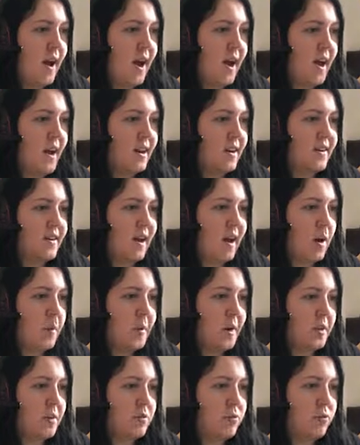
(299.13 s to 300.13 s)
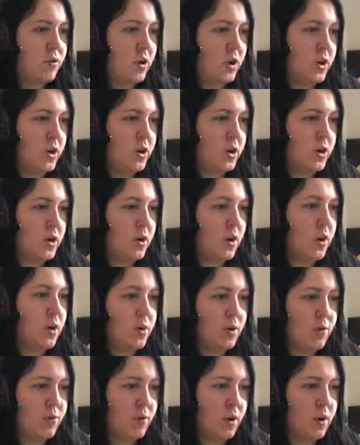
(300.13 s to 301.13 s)
And how about the rug?
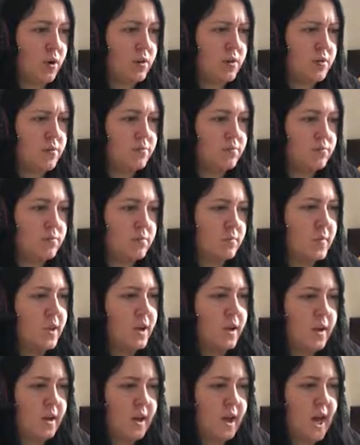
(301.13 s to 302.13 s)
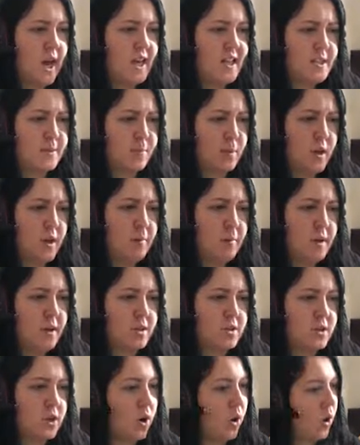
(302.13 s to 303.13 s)
Oh, the rug is pretty
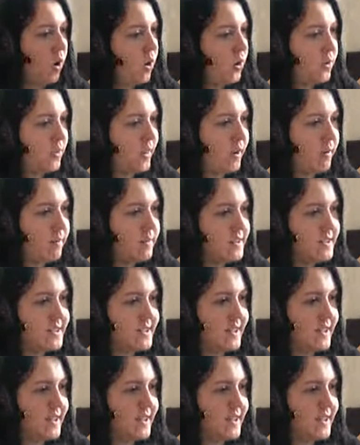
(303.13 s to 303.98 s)
much. Oh, that one's